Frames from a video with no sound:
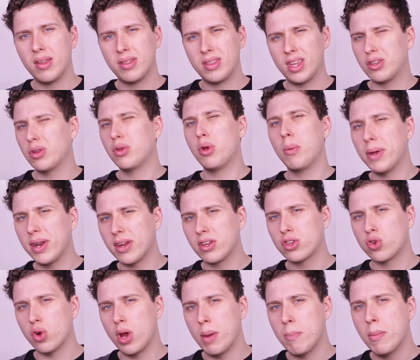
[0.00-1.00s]
That's a little bit
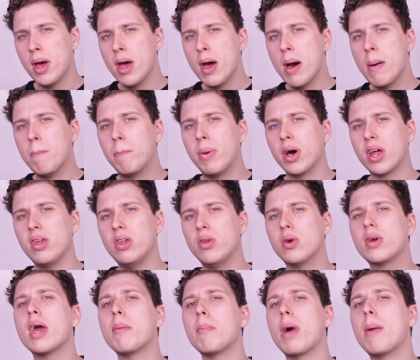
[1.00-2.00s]
extreme, but you
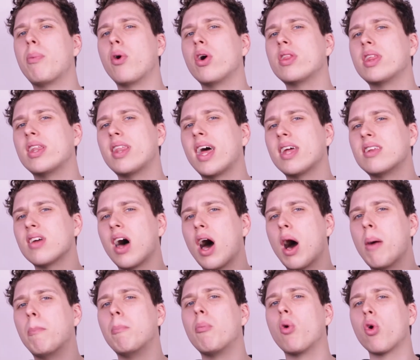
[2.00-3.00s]
get my point that that's
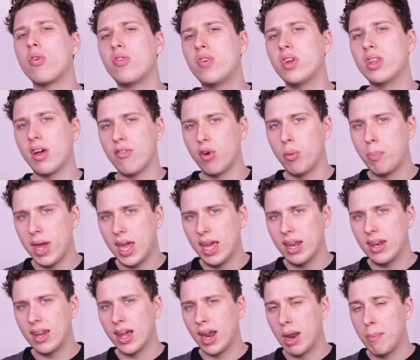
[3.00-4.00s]
a morphine level
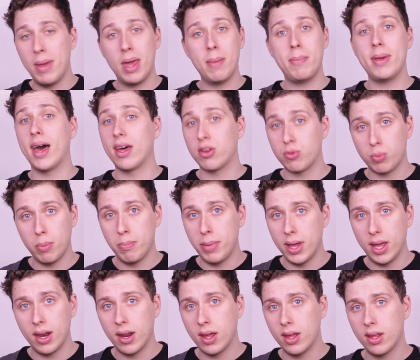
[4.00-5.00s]
pain, not a baby aspirin
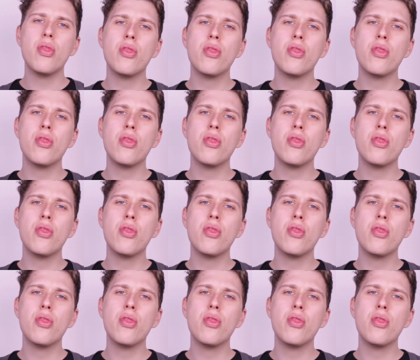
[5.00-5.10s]
pain.